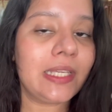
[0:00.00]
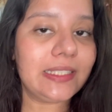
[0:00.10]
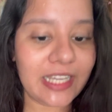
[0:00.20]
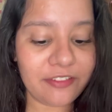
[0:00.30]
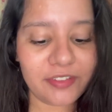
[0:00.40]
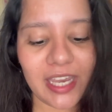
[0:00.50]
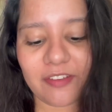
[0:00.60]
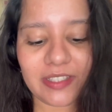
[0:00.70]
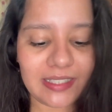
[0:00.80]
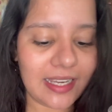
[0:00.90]
Then we
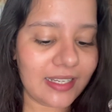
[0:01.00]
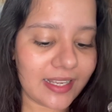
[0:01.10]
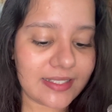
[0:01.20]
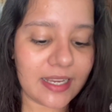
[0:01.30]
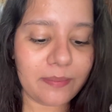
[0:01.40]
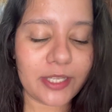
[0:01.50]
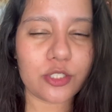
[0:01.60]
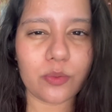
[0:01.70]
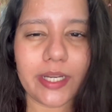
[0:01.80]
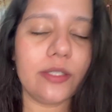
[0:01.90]
have ethyl hexyl
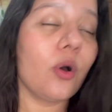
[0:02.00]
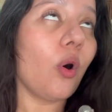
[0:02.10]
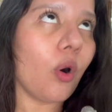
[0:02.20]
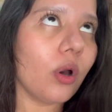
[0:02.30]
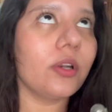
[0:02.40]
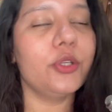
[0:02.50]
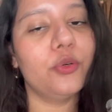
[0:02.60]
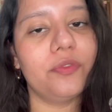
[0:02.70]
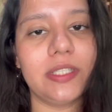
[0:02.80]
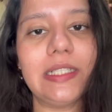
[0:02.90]
benzoate or
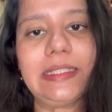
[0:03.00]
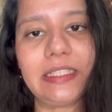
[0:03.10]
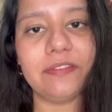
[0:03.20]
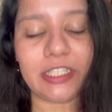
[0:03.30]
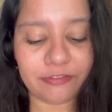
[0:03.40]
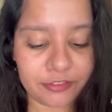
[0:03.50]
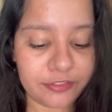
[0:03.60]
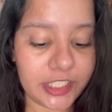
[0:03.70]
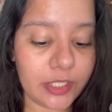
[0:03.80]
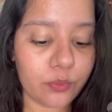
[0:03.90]
Uvinol
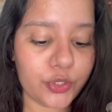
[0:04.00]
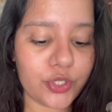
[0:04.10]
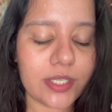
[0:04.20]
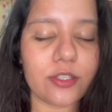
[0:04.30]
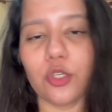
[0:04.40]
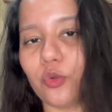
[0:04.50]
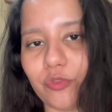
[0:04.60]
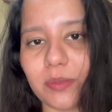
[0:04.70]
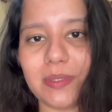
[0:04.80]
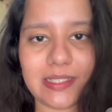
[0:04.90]
T150, which is a
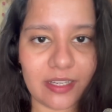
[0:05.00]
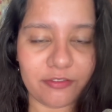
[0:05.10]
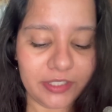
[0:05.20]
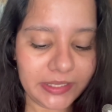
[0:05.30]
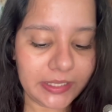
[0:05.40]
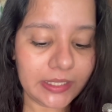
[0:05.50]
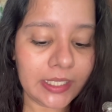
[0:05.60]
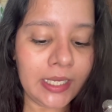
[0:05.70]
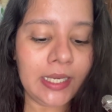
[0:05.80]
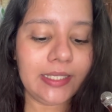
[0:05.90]
UVB sun filter.
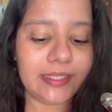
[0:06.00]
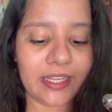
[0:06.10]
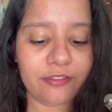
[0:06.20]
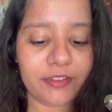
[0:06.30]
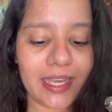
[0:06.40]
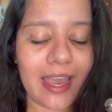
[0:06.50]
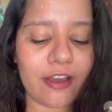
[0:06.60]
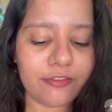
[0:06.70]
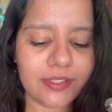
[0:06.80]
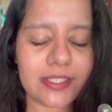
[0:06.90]
Then we
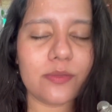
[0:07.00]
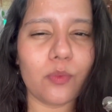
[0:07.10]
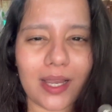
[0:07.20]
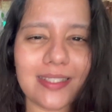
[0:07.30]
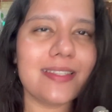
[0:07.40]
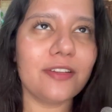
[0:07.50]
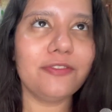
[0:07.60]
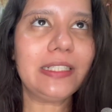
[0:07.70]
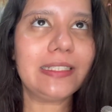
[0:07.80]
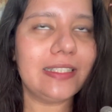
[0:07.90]
have this one sun
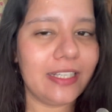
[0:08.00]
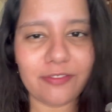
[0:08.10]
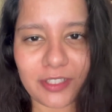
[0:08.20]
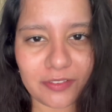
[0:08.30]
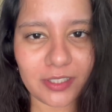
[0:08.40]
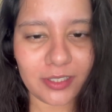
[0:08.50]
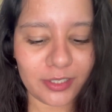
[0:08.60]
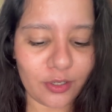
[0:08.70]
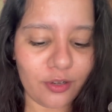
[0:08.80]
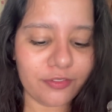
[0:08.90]
filter that I've never
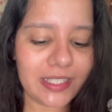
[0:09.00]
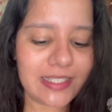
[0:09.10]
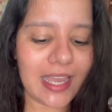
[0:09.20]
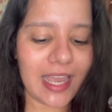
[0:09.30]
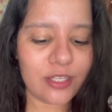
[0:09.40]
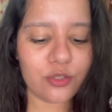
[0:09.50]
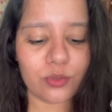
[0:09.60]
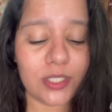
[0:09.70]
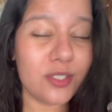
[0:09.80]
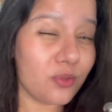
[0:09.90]
heard of. It's
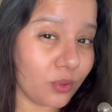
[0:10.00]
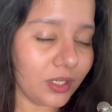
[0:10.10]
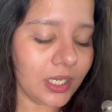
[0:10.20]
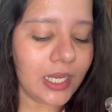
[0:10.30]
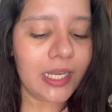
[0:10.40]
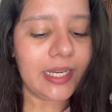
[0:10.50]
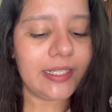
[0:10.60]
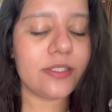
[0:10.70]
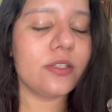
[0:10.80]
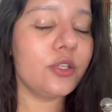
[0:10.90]
Ensulizole.
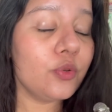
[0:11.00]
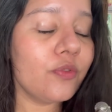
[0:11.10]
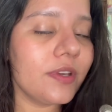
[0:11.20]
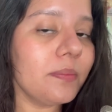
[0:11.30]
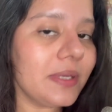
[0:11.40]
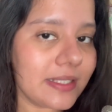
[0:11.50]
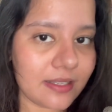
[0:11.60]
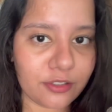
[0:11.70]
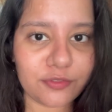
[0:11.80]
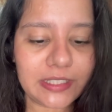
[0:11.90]
It is a UVB
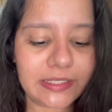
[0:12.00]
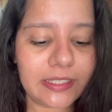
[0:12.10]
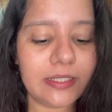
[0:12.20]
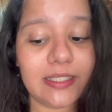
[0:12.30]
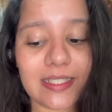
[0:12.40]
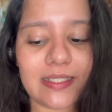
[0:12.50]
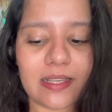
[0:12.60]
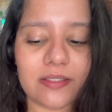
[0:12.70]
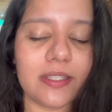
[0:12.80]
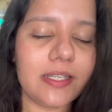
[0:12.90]
sun filter. These
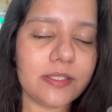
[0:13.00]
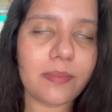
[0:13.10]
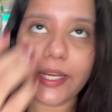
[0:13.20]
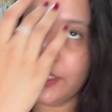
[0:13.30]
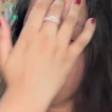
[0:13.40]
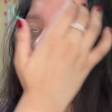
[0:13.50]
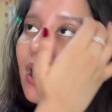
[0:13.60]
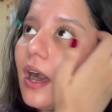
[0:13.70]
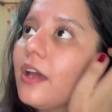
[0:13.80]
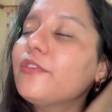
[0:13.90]
sunscreens, mind you,
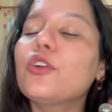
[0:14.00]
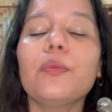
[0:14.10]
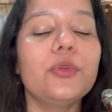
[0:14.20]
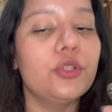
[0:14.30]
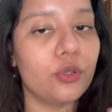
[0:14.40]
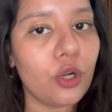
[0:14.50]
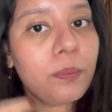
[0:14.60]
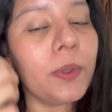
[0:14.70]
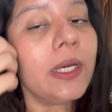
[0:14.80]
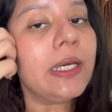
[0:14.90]
are from
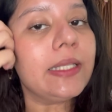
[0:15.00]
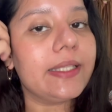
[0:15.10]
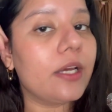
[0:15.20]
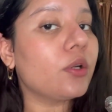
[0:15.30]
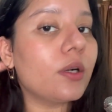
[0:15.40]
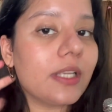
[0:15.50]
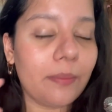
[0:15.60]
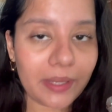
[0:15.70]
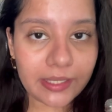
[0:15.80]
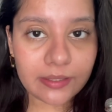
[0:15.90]
Europe. They are not
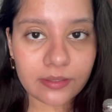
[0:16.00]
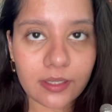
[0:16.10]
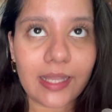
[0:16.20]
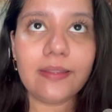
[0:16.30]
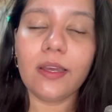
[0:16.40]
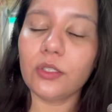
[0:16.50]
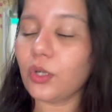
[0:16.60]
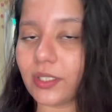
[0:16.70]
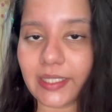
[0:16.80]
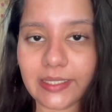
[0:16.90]
American and they are
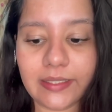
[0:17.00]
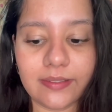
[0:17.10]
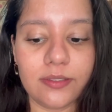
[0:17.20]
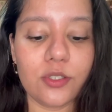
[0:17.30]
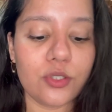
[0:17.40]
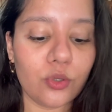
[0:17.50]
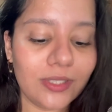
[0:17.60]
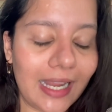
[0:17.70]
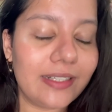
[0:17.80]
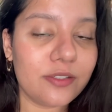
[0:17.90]
not Indian. So
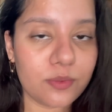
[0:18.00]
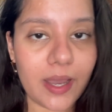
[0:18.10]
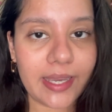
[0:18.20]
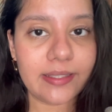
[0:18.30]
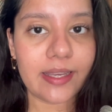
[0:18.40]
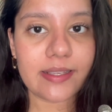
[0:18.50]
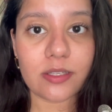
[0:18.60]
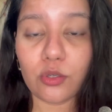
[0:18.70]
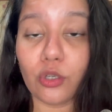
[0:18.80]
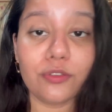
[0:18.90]
that is why there's
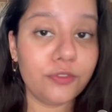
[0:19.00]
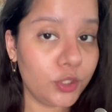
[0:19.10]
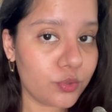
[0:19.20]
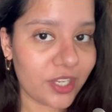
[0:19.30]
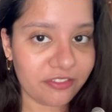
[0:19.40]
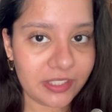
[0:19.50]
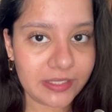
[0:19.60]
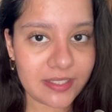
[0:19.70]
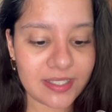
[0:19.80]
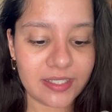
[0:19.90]
a lot of new gen
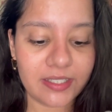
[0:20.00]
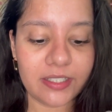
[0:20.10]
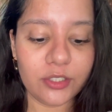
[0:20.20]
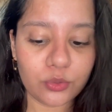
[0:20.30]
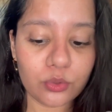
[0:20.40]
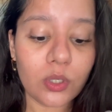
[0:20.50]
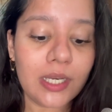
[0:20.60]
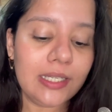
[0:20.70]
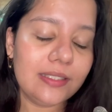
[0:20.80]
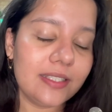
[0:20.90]
filters in here too.
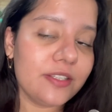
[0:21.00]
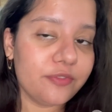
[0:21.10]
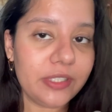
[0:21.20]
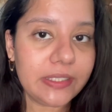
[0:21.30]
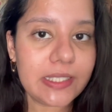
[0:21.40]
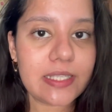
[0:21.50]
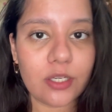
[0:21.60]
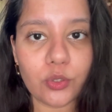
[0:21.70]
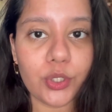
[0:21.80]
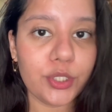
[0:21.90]
These filters are
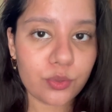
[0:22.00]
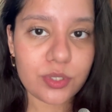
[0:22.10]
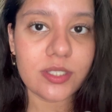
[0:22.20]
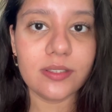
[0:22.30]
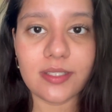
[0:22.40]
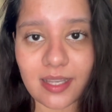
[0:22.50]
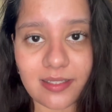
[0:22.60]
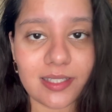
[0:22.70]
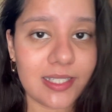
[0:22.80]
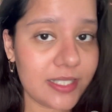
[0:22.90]
not used in the
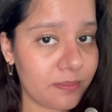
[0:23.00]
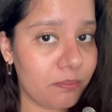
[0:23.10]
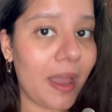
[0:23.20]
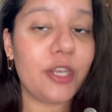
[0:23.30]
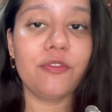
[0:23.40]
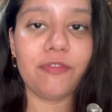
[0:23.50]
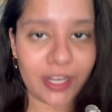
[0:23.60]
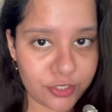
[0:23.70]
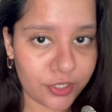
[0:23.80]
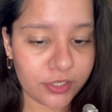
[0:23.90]
sunscreens
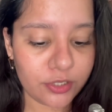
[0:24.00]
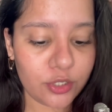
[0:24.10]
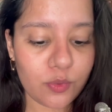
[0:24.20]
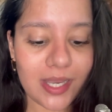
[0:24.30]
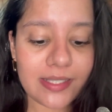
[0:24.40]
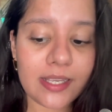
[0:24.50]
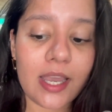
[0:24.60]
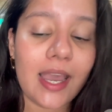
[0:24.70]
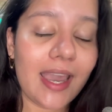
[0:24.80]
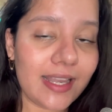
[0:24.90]
manufactured in the US.
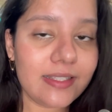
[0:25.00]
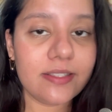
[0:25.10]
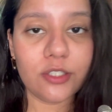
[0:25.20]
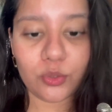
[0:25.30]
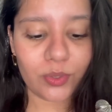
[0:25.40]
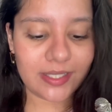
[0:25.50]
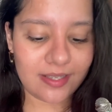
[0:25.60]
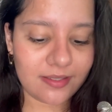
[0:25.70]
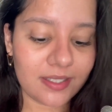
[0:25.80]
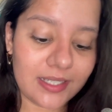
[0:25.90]
Hence the UK
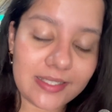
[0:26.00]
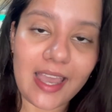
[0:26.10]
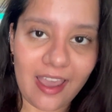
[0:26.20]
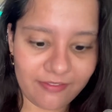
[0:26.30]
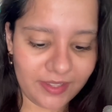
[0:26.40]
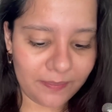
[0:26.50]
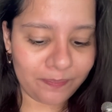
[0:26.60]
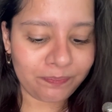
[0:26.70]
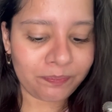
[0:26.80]
sunscreens have them.